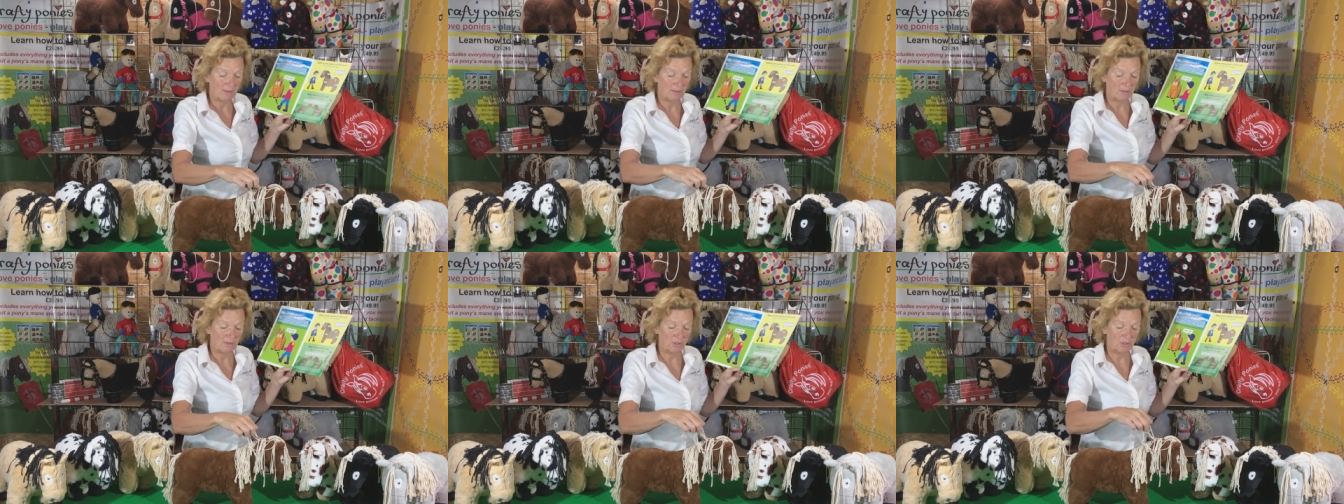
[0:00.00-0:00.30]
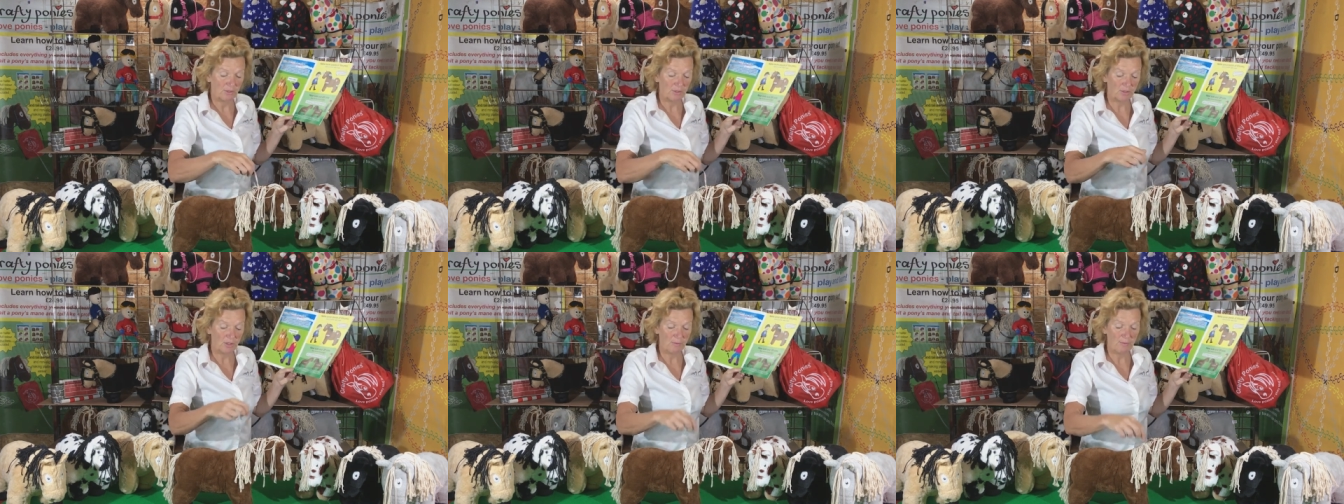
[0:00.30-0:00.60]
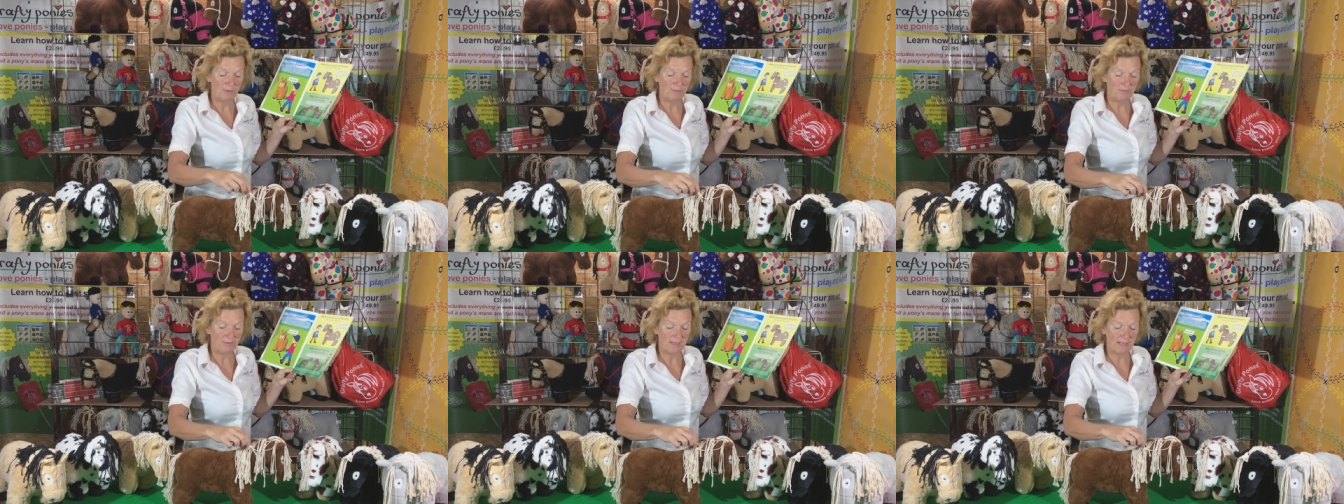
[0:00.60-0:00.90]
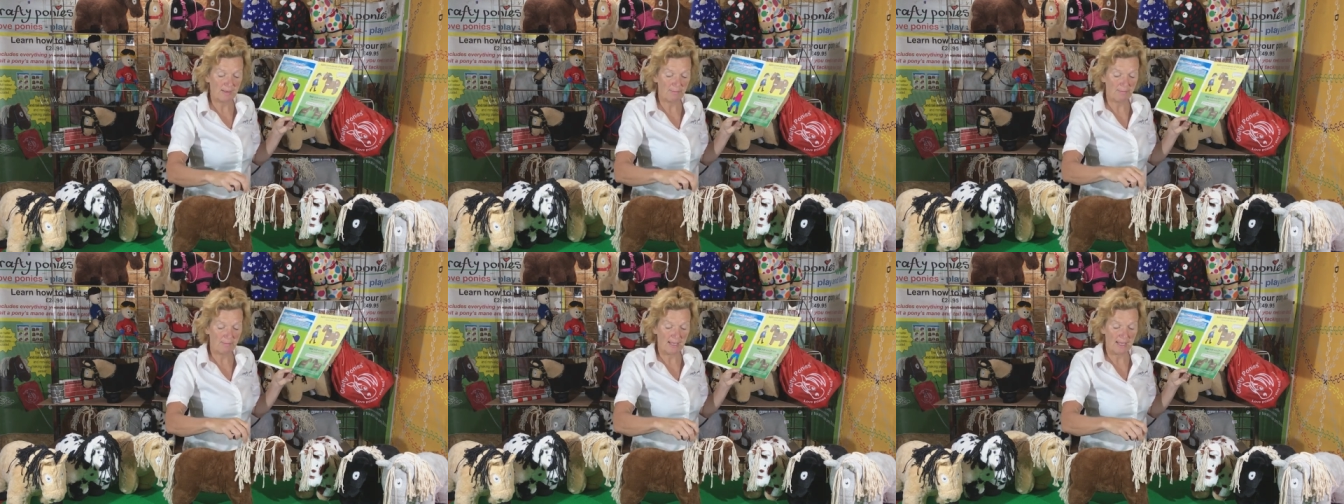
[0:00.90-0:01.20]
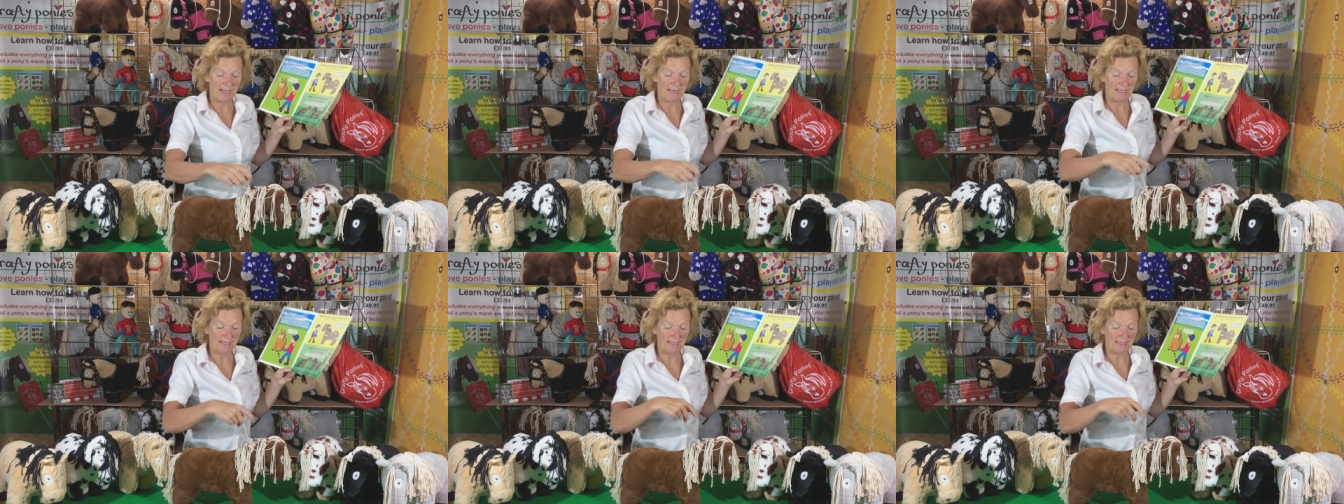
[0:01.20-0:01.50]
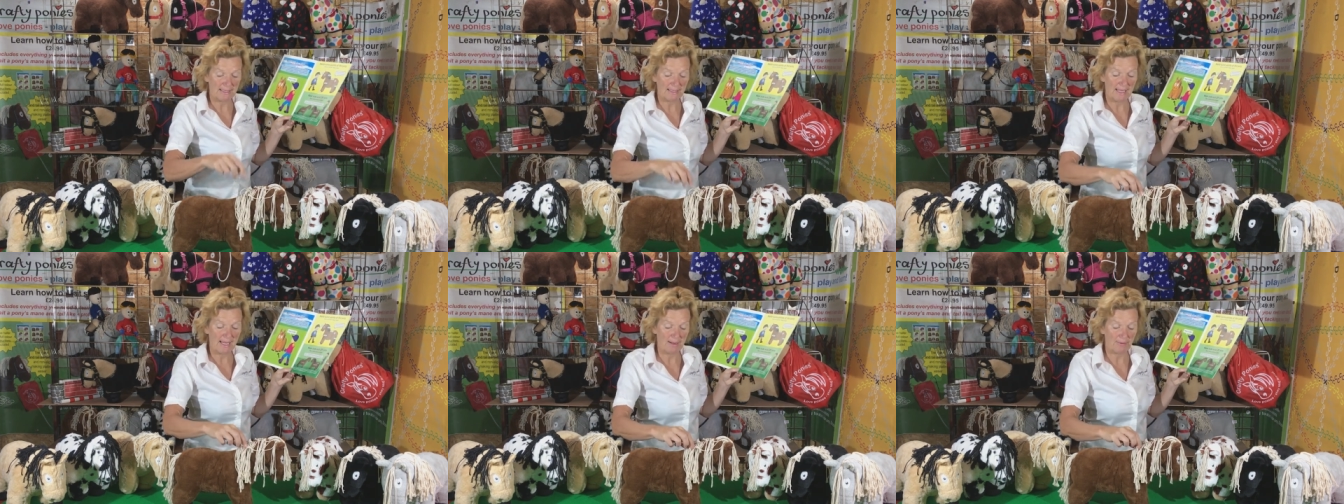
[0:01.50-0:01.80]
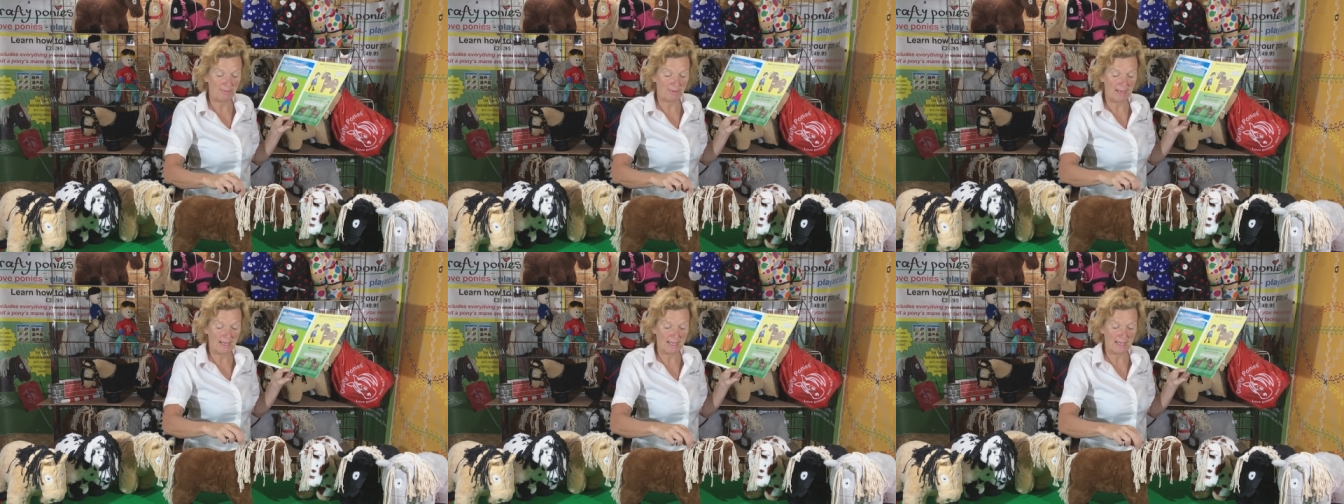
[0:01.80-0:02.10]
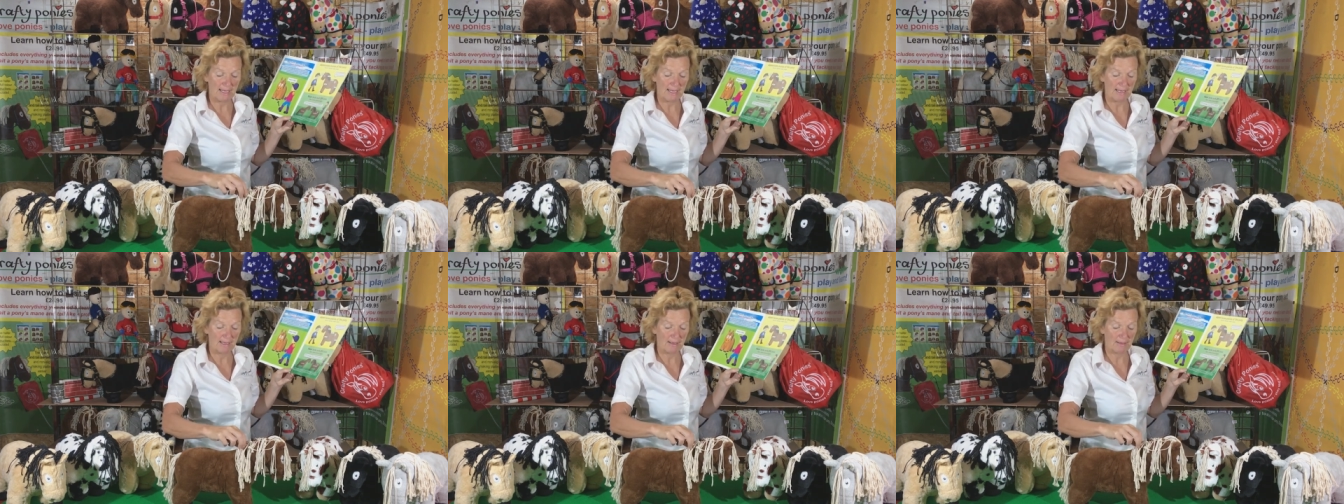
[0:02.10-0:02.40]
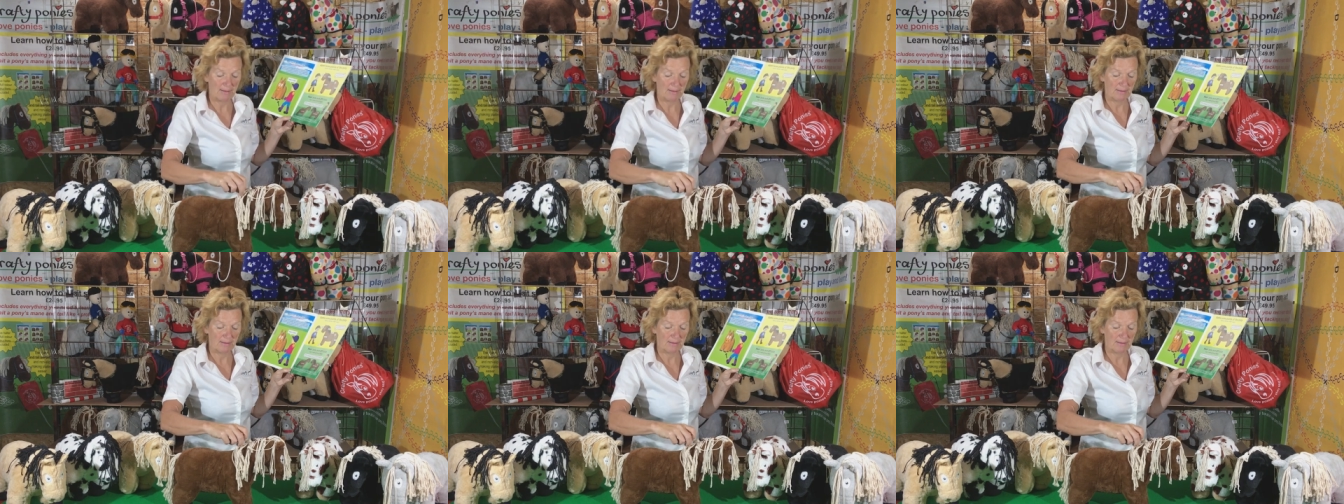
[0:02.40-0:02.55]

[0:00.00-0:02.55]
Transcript: So some of the mane is that way